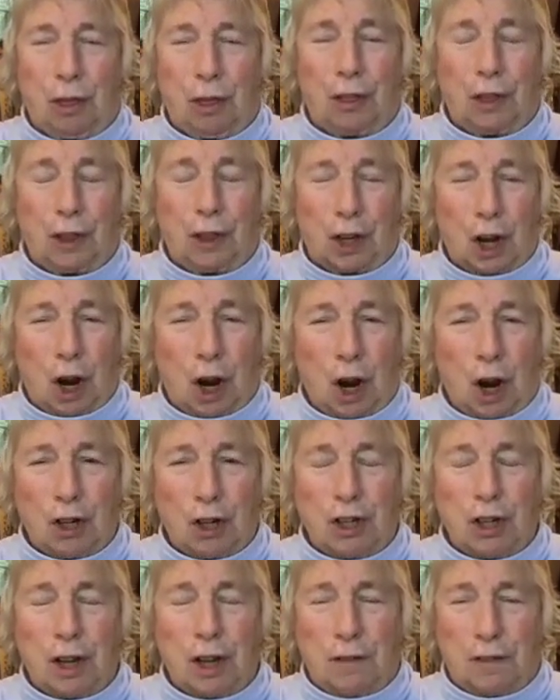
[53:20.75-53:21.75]
the
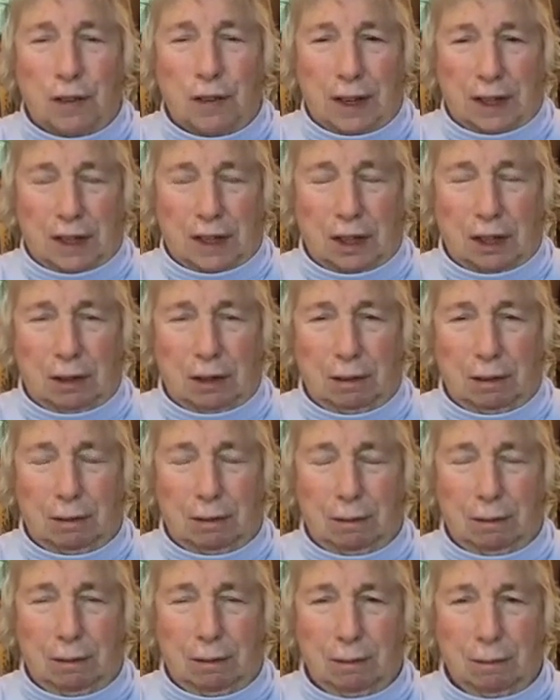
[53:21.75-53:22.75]
Garden of Eden
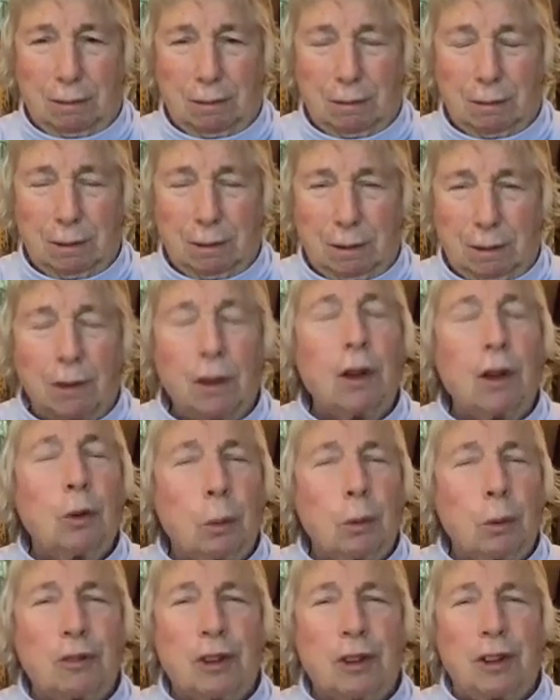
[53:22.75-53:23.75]
that
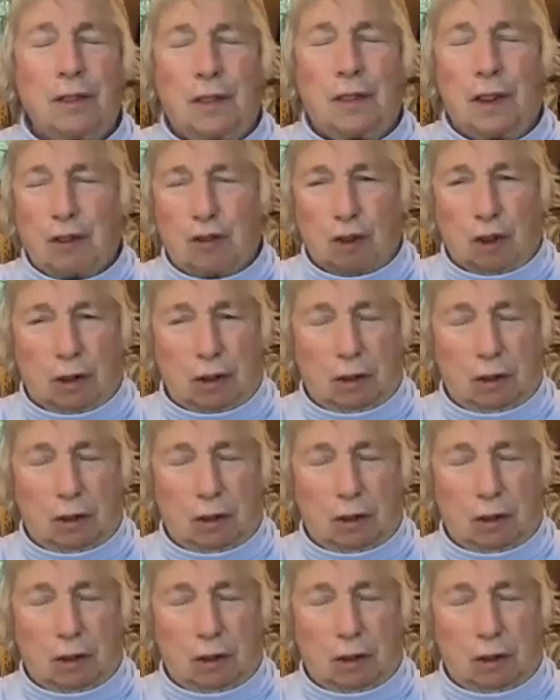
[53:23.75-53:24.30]
was envisioned.